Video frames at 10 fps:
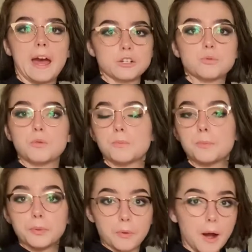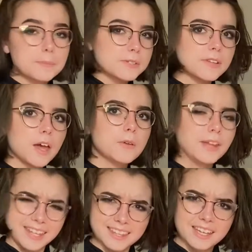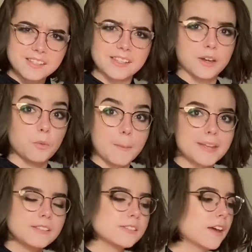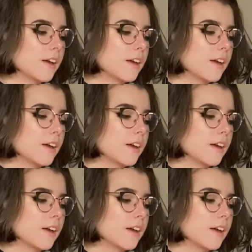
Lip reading: actual props now, like this, like weapons.